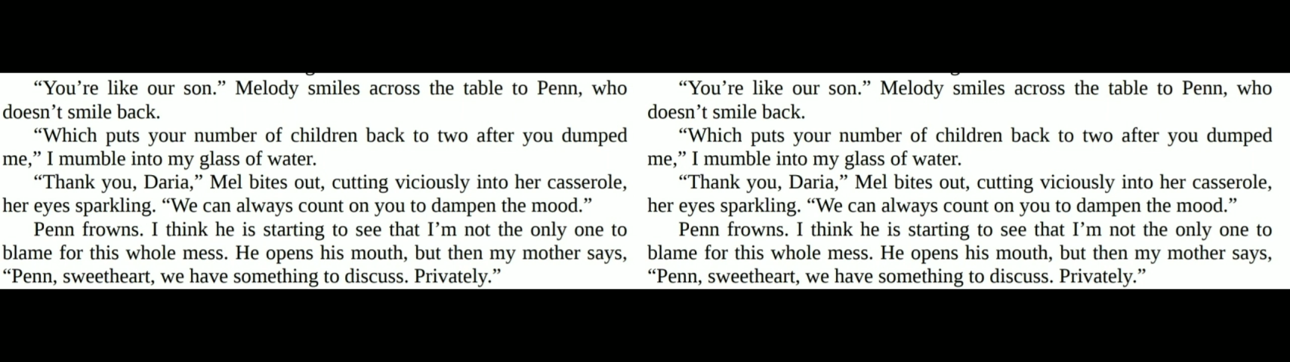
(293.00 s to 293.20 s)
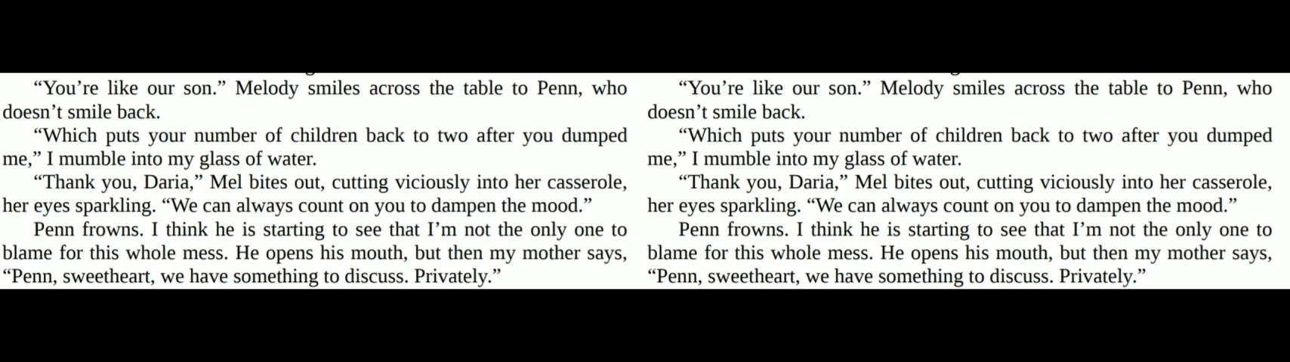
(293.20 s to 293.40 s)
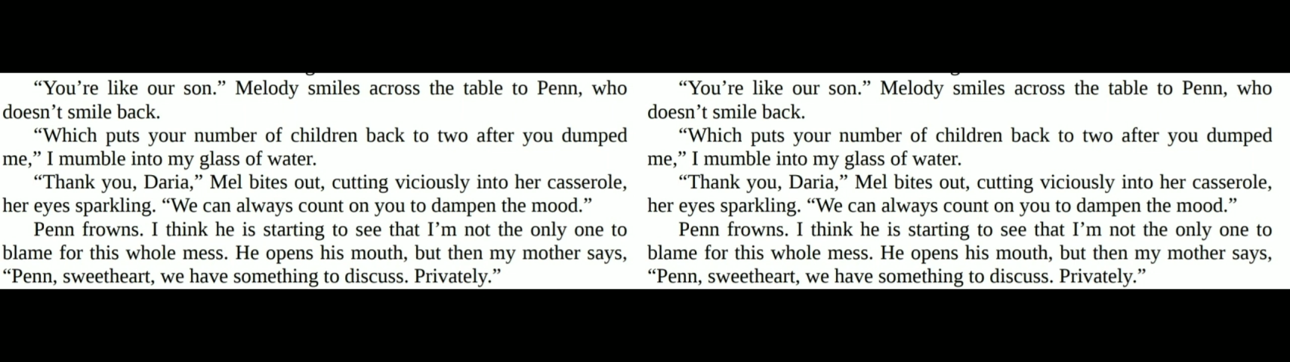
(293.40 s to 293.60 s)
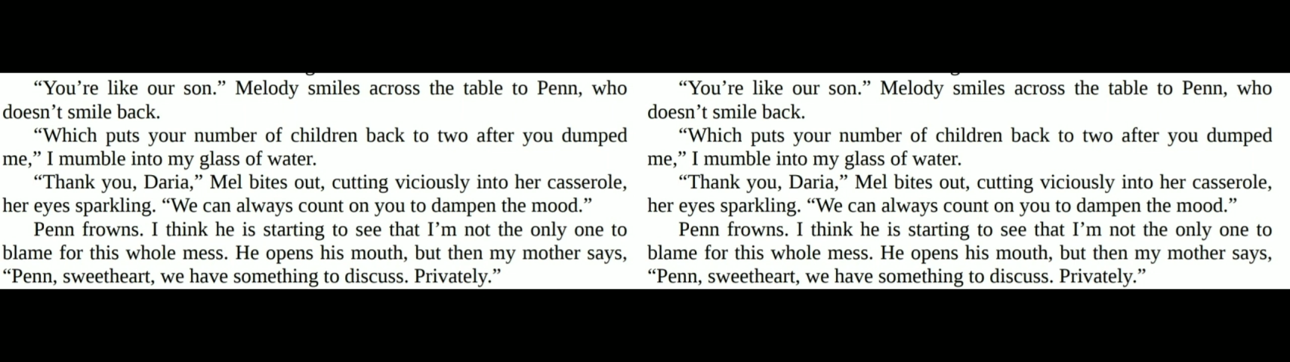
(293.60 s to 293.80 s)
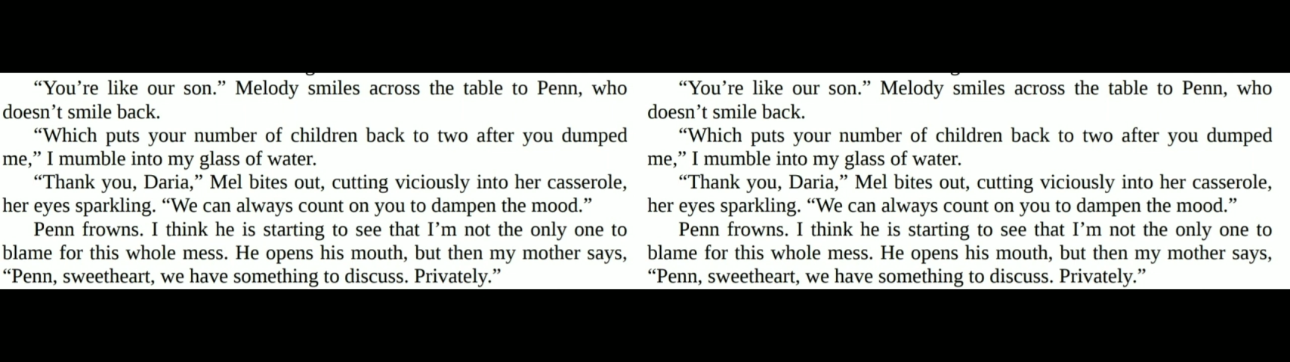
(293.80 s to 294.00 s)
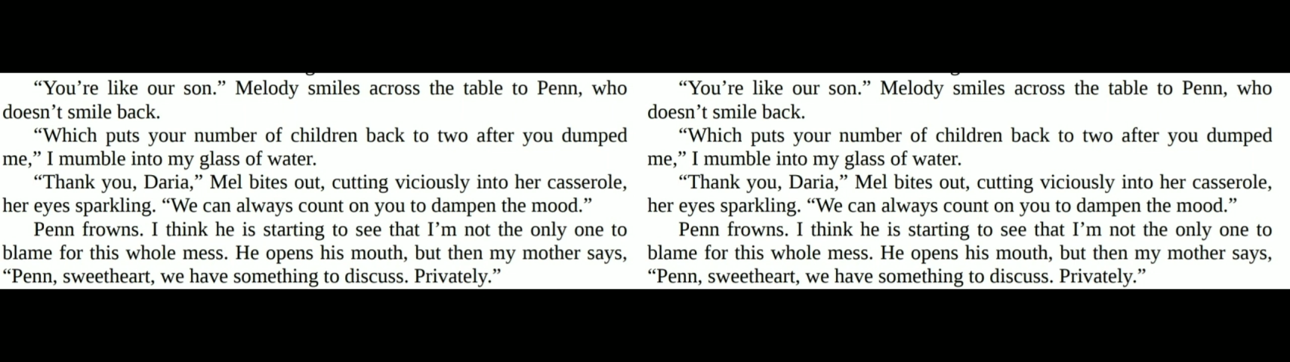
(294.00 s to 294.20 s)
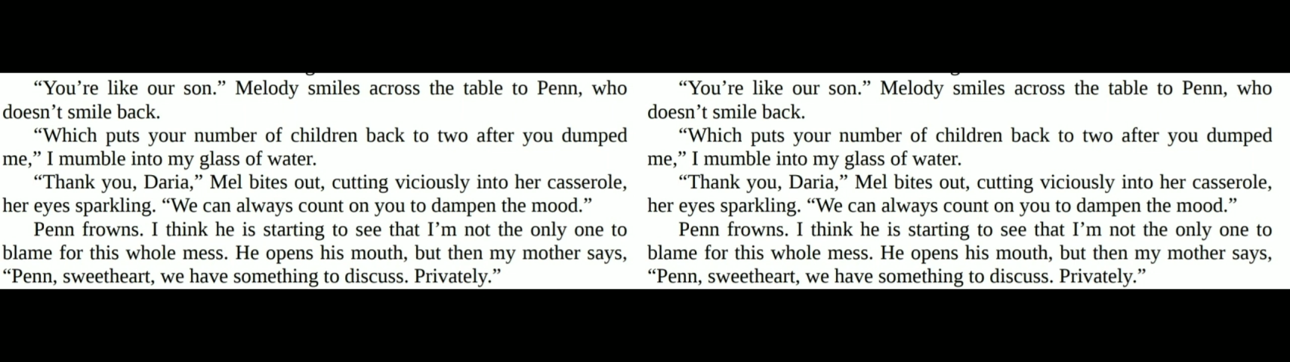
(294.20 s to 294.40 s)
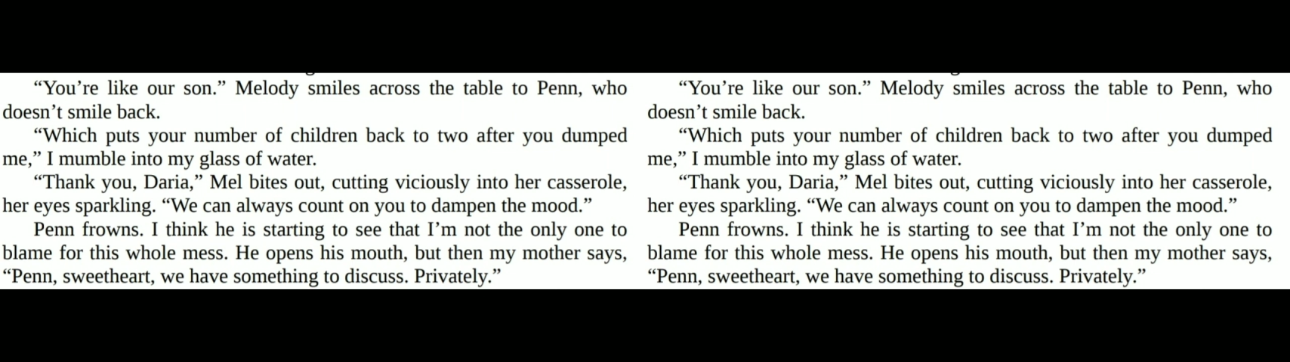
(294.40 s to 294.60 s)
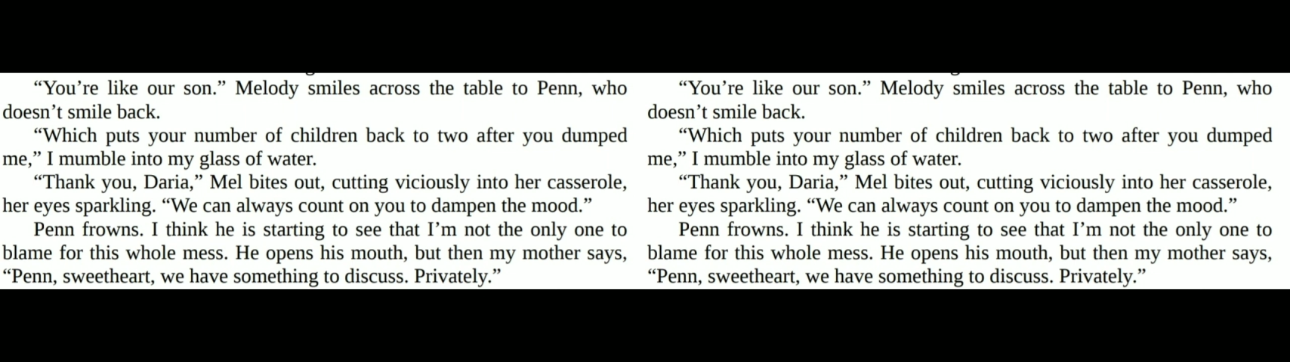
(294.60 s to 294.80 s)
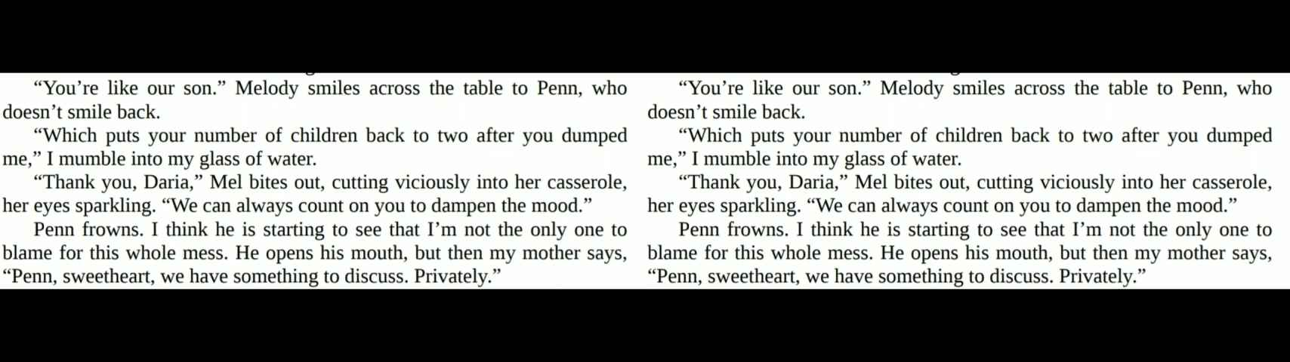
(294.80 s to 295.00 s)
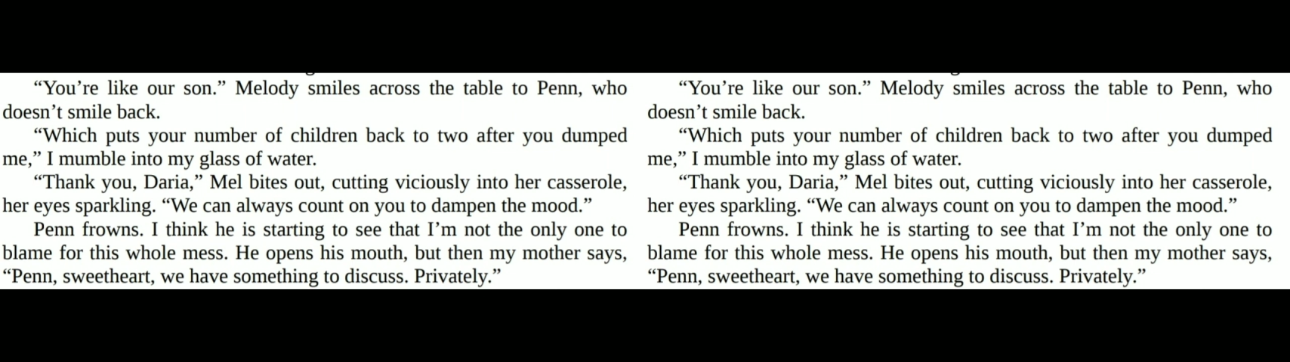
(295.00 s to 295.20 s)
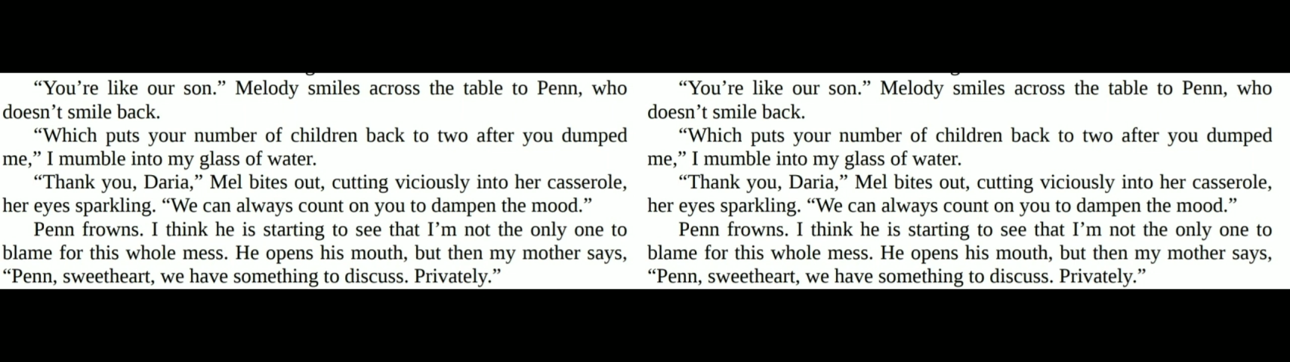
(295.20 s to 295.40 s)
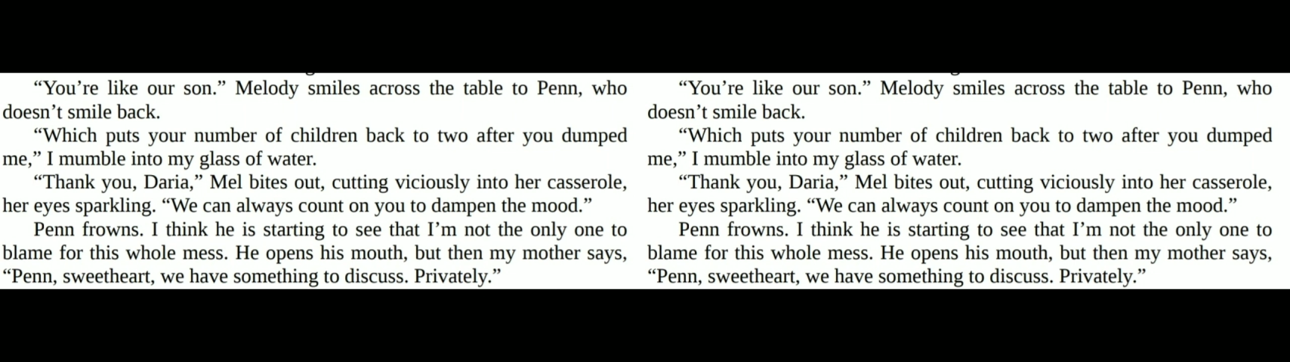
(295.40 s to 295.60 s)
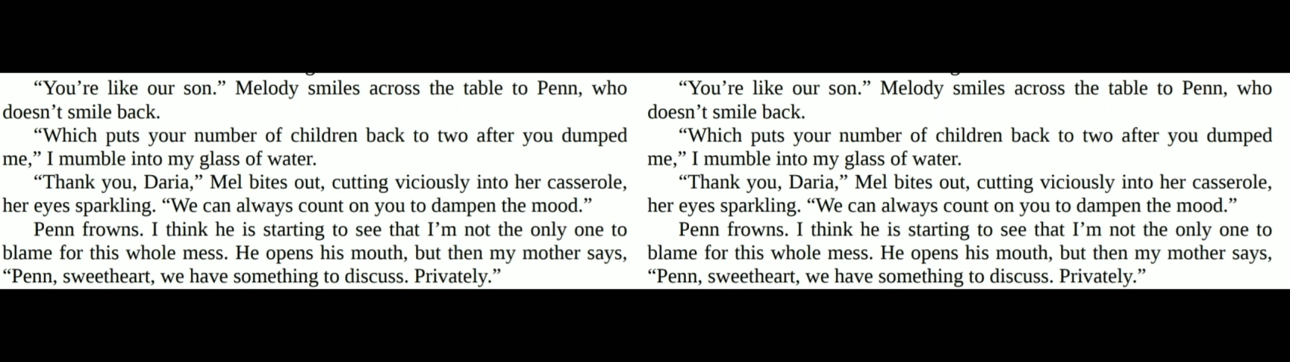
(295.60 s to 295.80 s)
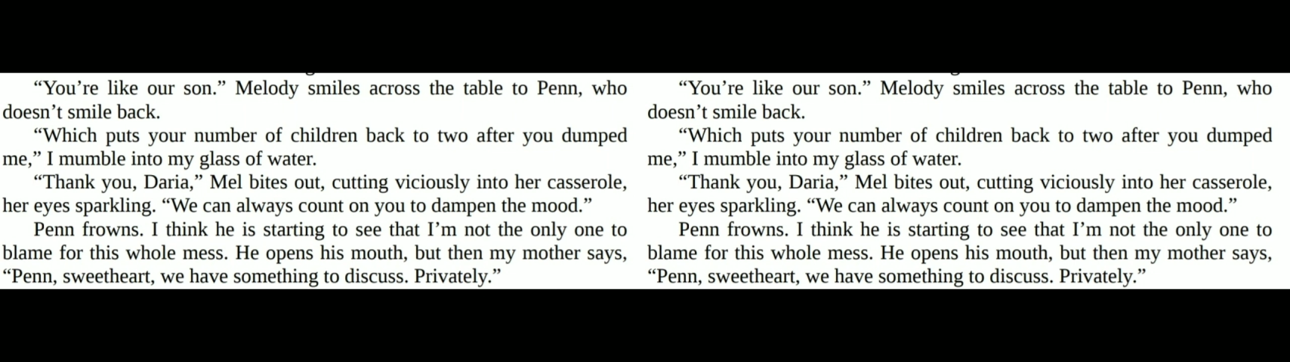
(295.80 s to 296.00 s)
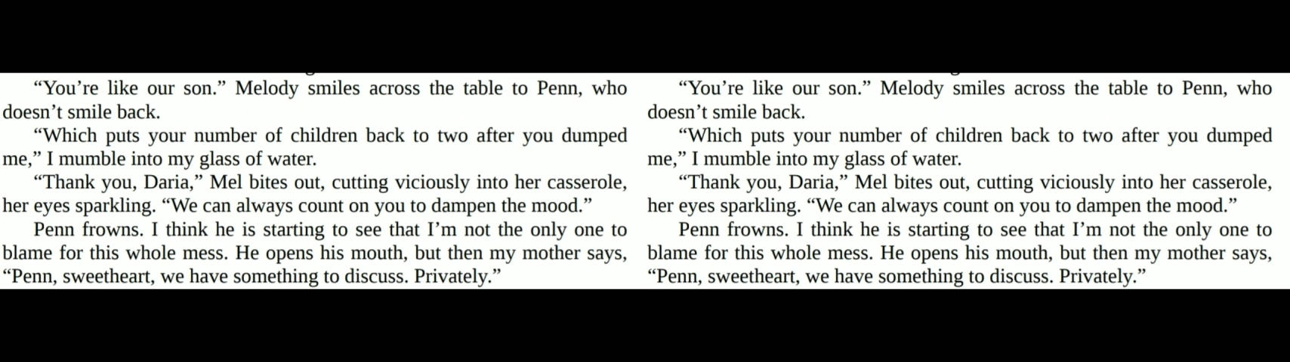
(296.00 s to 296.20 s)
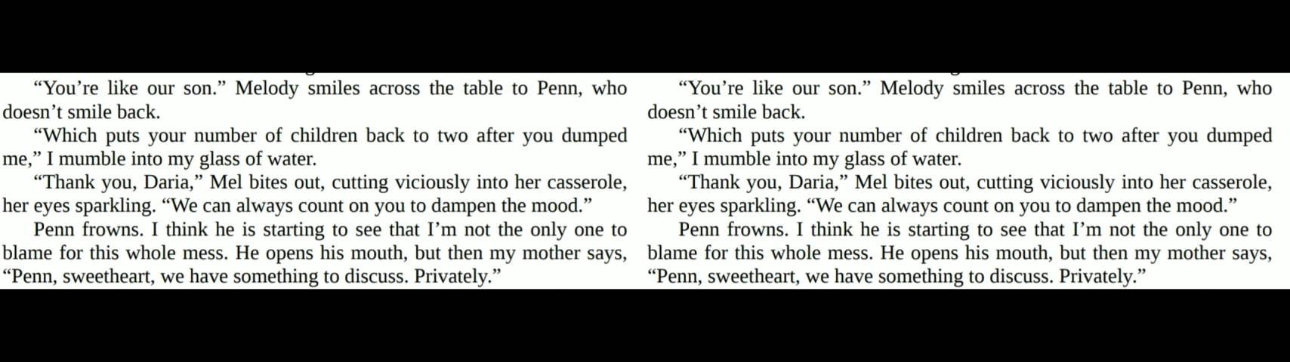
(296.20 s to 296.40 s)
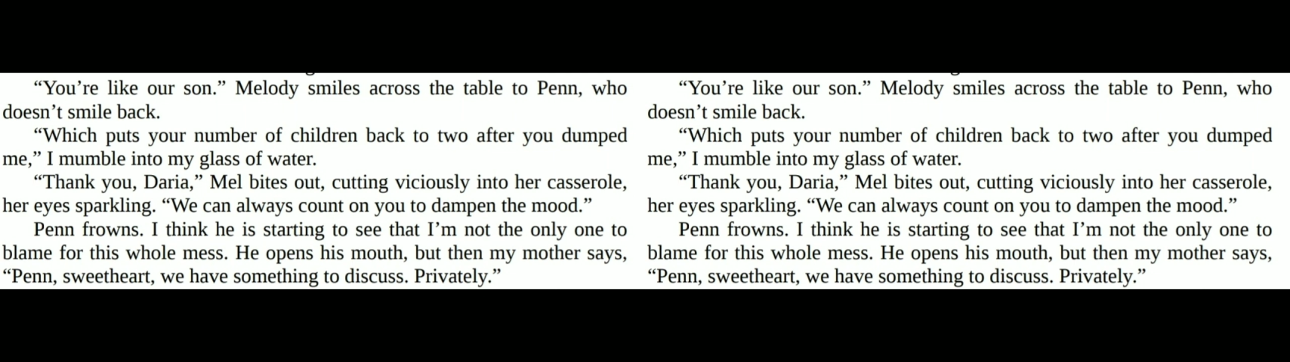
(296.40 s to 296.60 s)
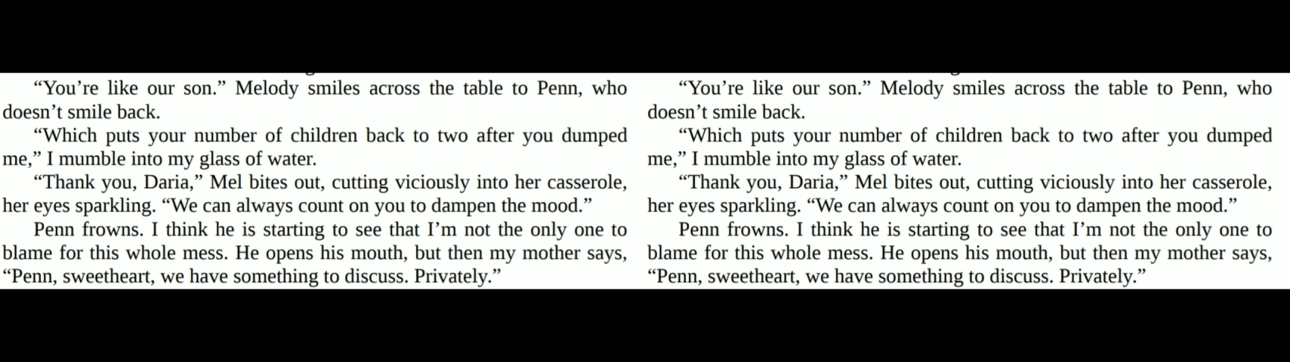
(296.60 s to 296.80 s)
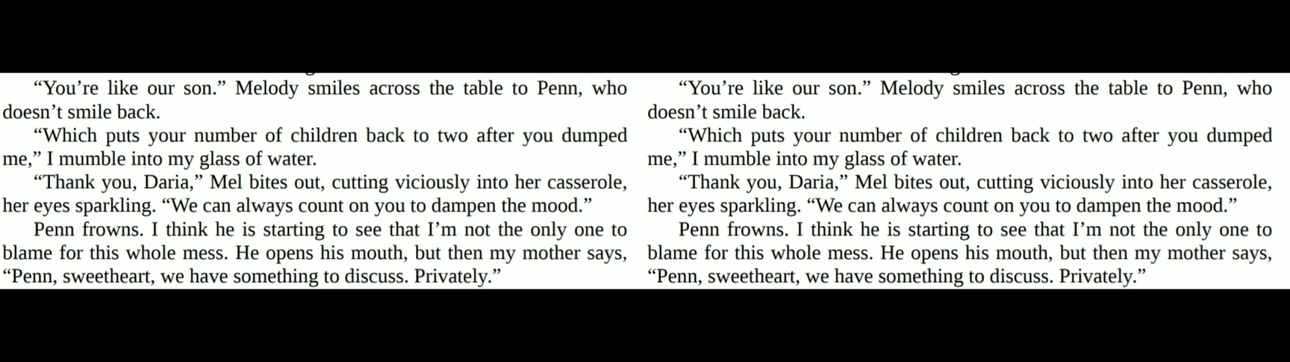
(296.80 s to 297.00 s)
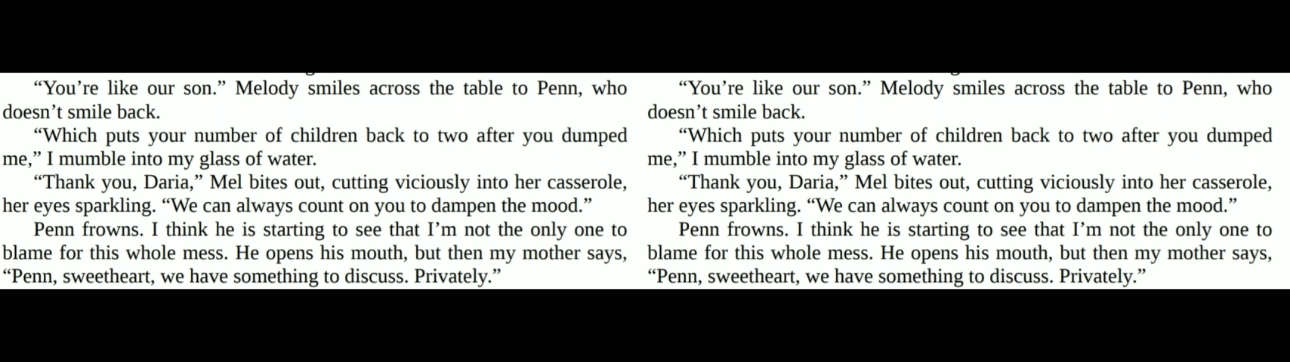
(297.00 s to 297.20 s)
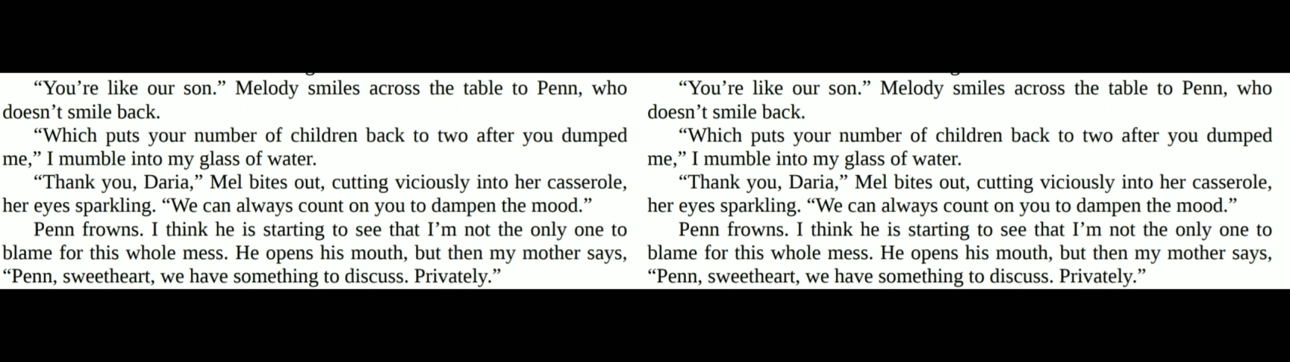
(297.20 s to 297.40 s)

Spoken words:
[unreadable: no face in view]